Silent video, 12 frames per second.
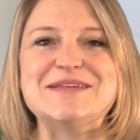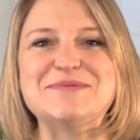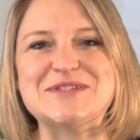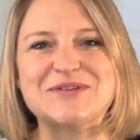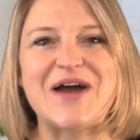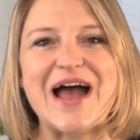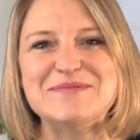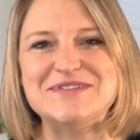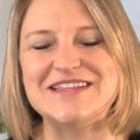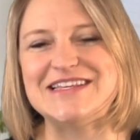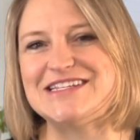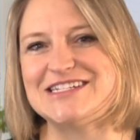subscribe
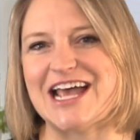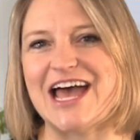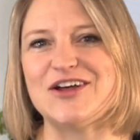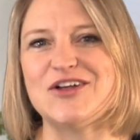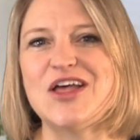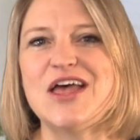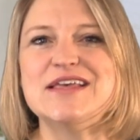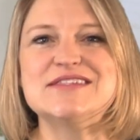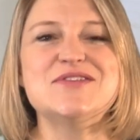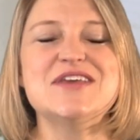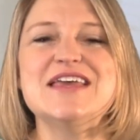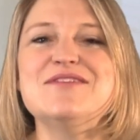to this channel
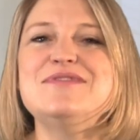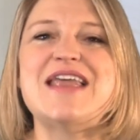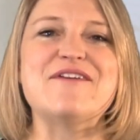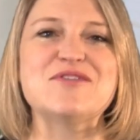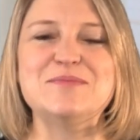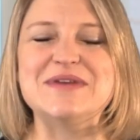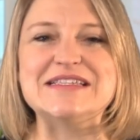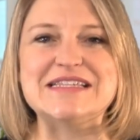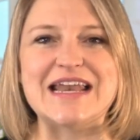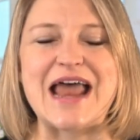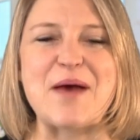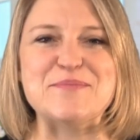so that you never miss
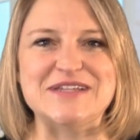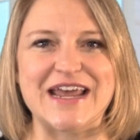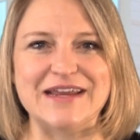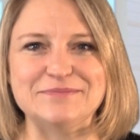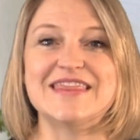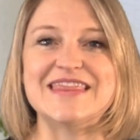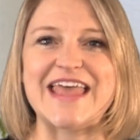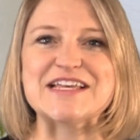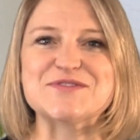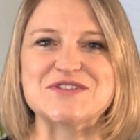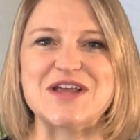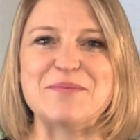an update.
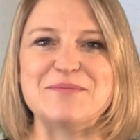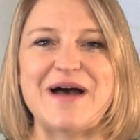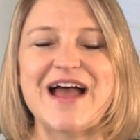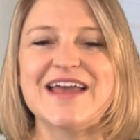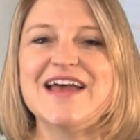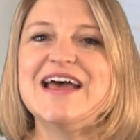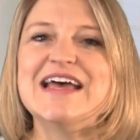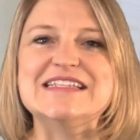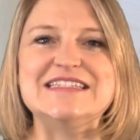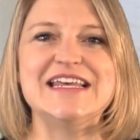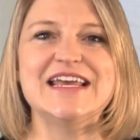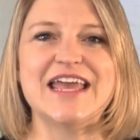Thanks for stopping by.
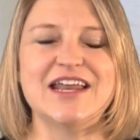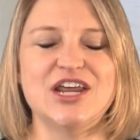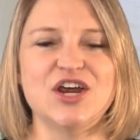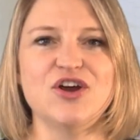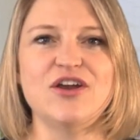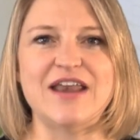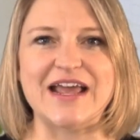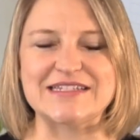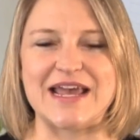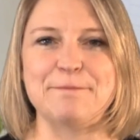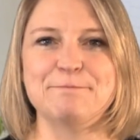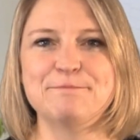See you again here next
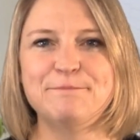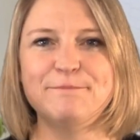time.